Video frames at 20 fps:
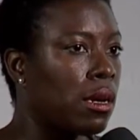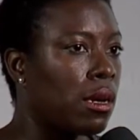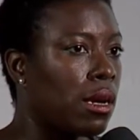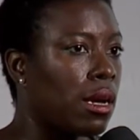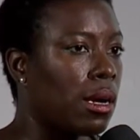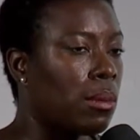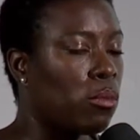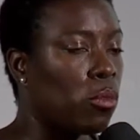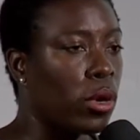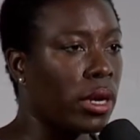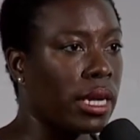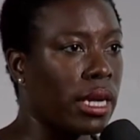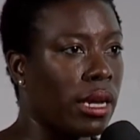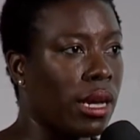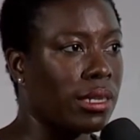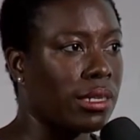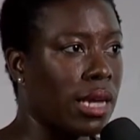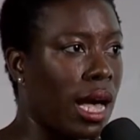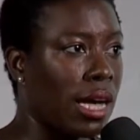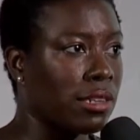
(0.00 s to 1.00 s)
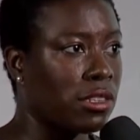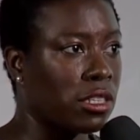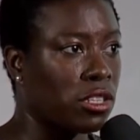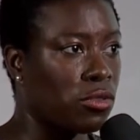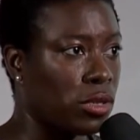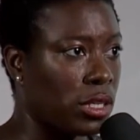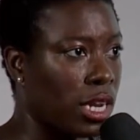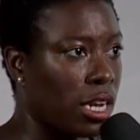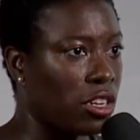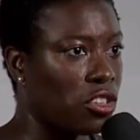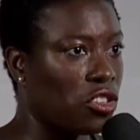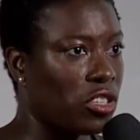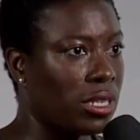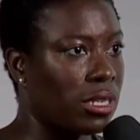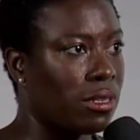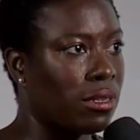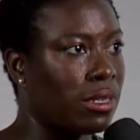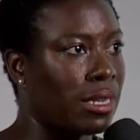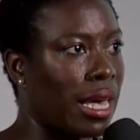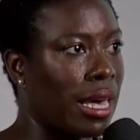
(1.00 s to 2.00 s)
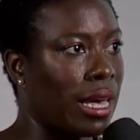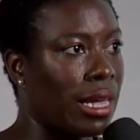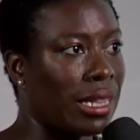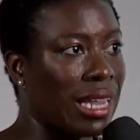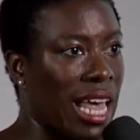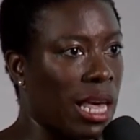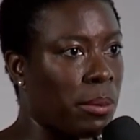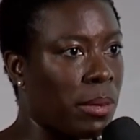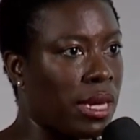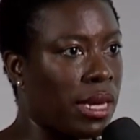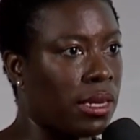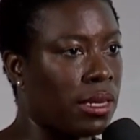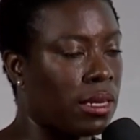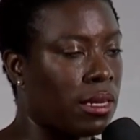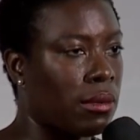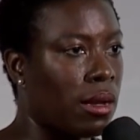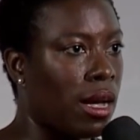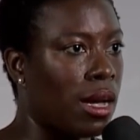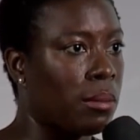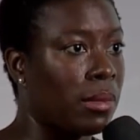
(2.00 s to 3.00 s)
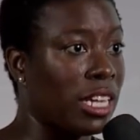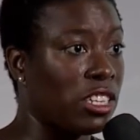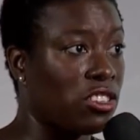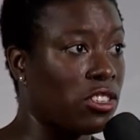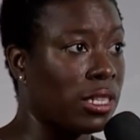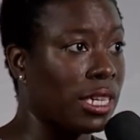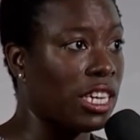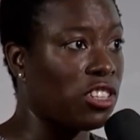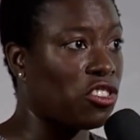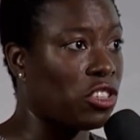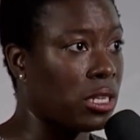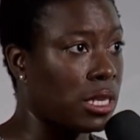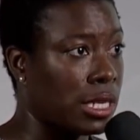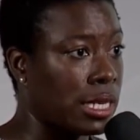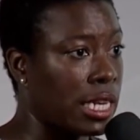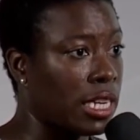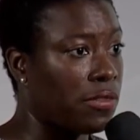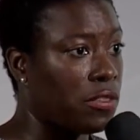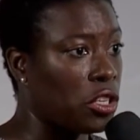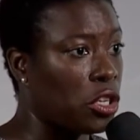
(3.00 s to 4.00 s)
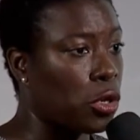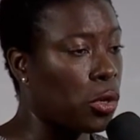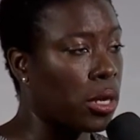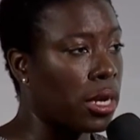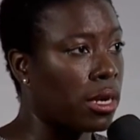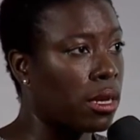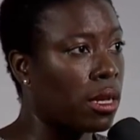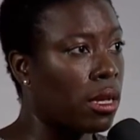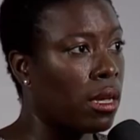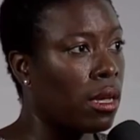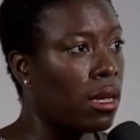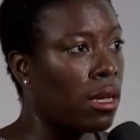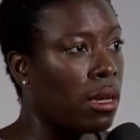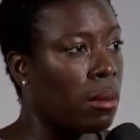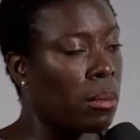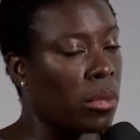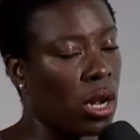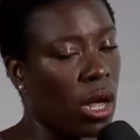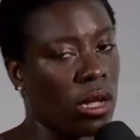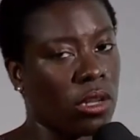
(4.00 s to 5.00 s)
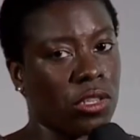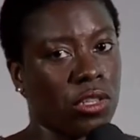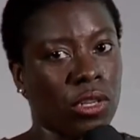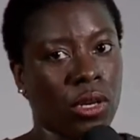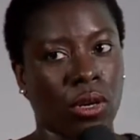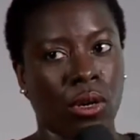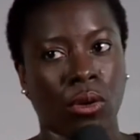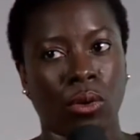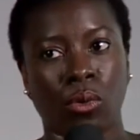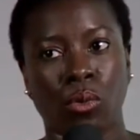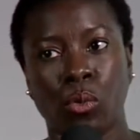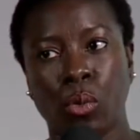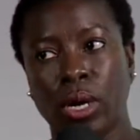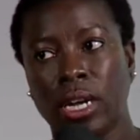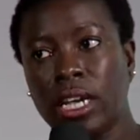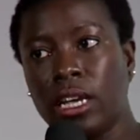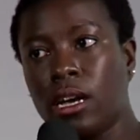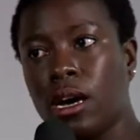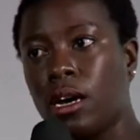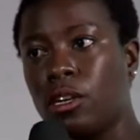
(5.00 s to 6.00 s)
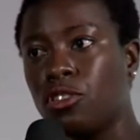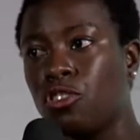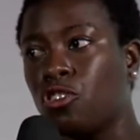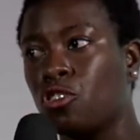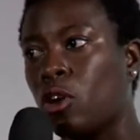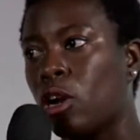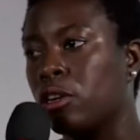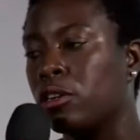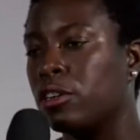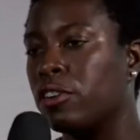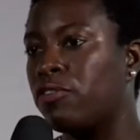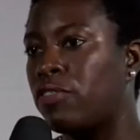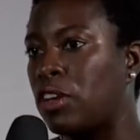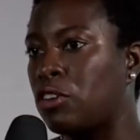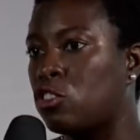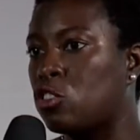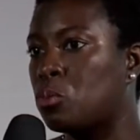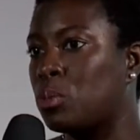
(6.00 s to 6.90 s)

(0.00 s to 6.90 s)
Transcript: um, working on toxics reductions and climate um, legislation in the state of New York, but also working on stronger federal